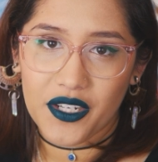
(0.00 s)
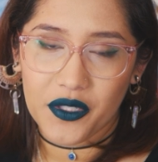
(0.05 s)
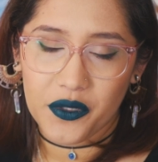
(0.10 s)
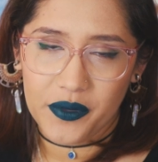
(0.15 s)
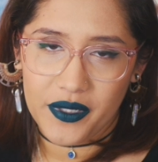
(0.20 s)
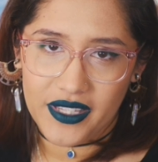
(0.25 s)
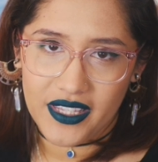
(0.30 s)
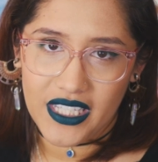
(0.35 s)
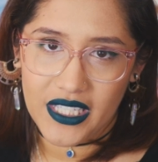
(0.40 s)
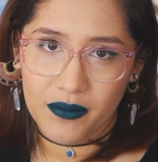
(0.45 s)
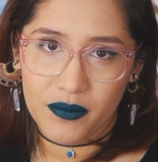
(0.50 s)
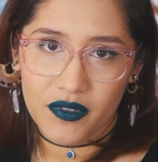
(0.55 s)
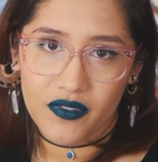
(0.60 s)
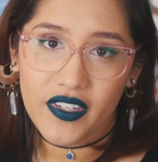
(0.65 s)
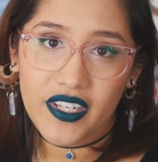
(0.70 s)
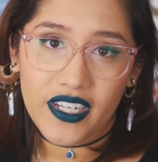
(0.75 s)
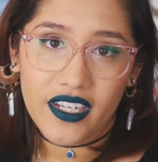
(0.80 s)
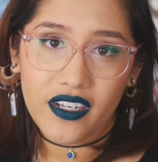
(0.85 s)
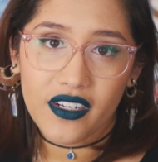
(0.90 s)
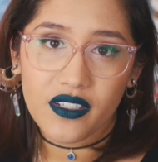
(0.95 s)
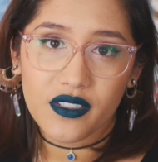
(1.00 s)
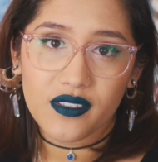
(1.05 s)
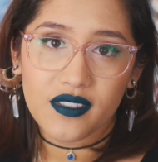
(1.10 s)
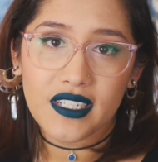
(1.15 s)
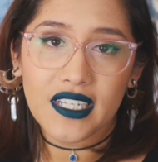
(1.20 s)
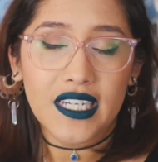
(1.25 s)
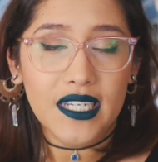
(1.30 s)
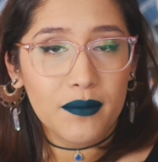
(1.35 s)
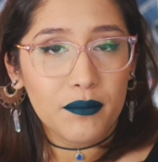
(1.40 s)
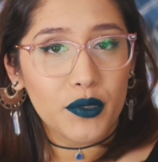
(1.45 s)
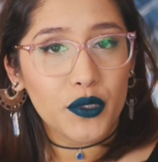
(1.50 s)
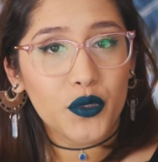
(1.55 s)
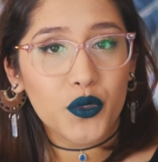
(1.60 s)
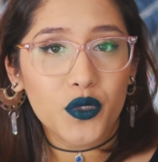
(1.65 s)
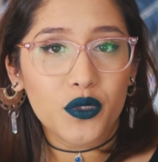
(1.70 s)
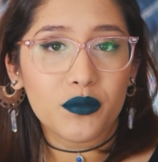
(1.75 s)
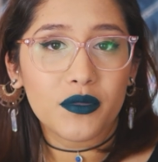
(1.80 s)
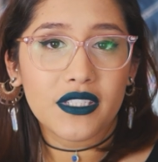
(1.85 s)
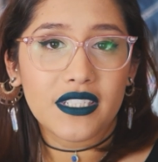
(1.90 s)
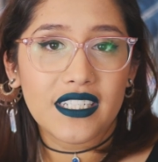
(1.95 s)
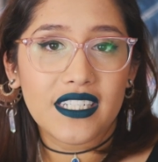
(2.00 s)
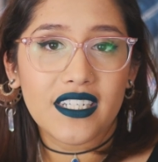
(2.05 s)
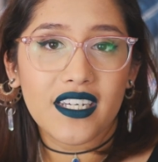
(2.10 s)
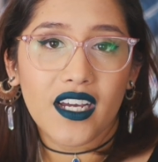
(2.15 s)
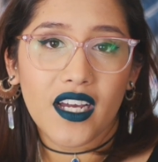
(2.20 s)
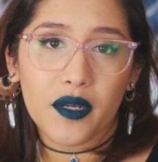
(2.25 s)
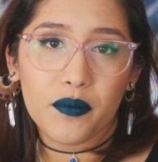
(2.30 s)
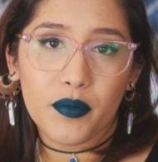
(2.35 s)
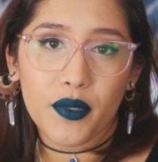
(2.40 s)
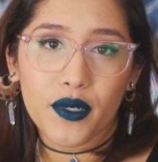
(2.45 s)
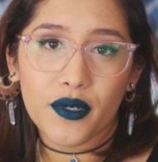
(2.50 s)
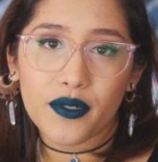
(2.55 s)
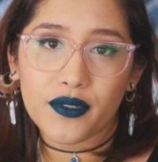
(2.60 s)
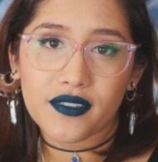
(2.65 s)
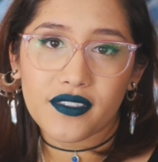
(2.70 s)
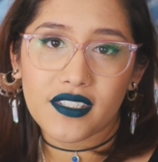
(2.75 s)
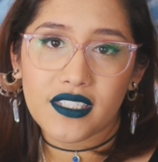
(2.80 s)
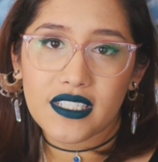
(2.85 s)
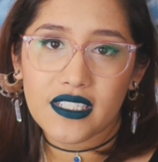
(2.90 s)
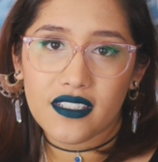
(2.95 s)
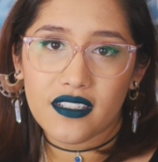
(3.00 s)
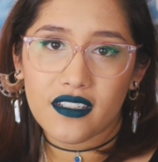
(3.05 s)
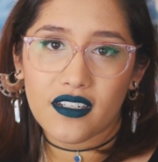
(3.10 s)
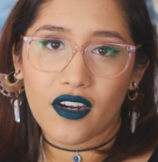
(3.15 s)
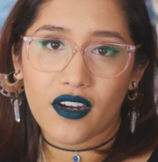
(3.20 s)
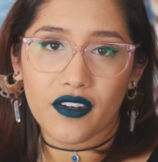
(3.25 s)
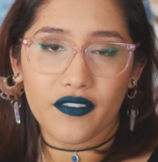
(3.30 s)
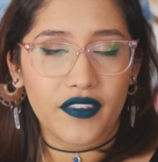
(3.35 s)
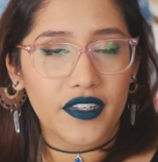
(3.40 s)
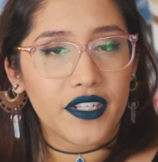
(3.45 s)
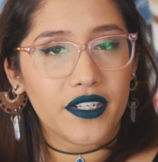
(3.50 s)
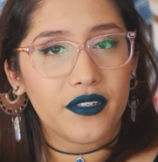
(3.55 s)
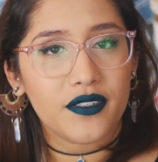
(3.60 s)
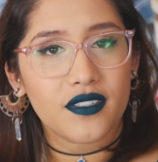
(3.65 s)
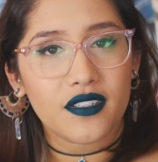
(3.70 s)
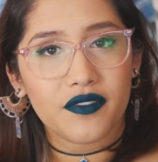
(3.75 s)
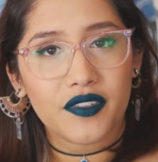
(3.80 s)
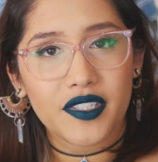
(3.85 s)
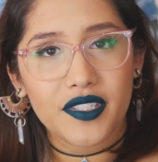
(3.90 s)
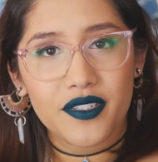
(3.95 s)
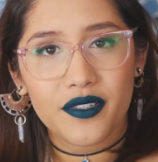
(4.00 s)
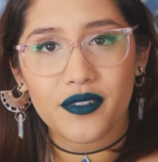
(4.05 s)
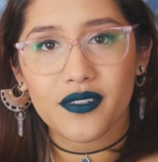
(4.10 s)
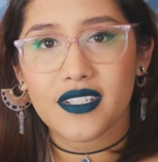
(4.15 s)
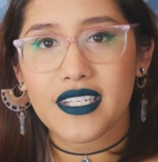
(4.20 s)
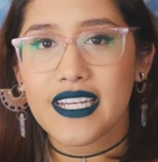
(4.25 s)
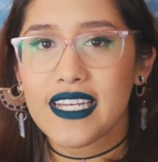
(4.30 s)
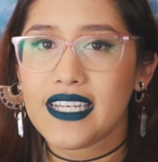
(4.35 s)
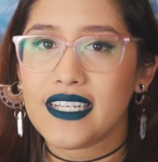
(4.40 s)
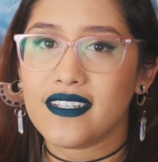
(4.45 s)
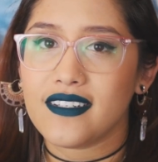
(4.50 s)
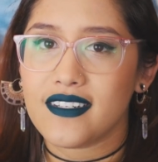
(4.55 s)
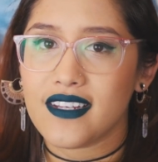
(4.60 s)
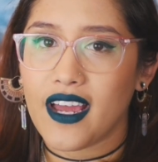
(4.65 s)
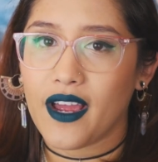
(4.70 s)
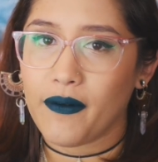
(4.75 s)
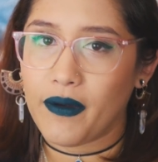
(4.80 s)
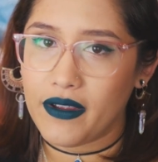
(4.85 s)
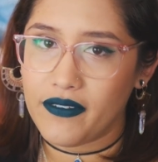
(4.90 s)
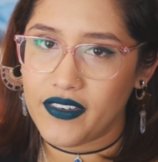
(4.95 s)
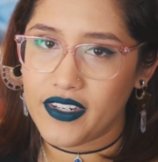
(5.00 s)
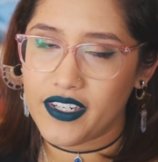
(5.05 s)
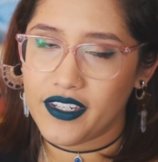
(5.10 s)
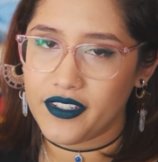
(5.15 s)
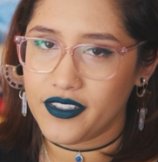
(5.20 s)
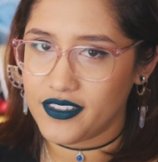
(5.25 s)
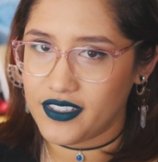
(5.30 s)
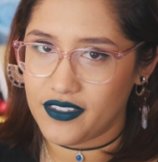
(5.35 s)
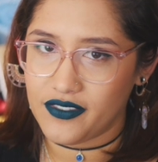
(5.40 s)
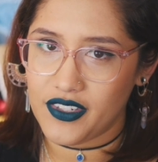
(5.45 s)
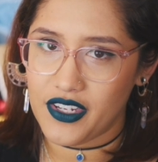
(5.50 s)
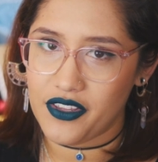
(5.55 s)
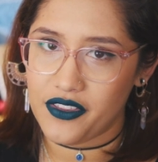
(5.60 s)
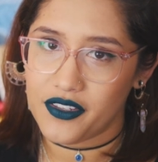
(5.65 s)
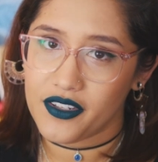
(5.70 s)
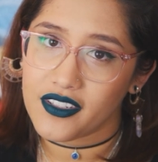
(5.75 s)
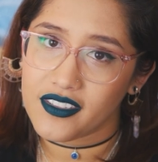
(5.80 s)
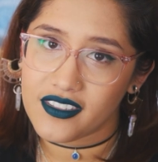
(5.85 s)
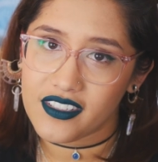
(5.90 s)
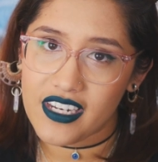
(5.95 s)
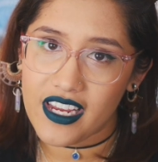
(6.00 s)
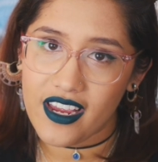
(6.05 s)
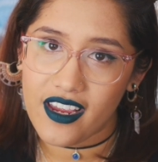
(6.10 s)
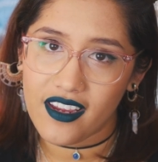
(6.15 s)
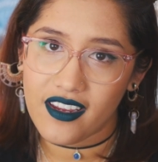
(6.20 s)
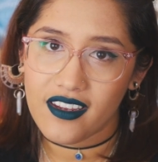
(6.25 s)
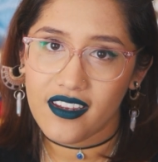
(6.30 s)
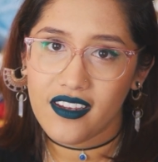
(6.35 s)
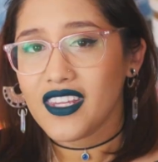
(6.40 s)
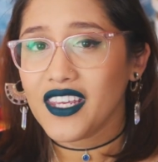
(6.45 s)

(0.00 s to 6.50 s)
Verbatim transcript: Halloween-themed videos, but normally I post art videos every Tuesday and DIY videos every Thursday.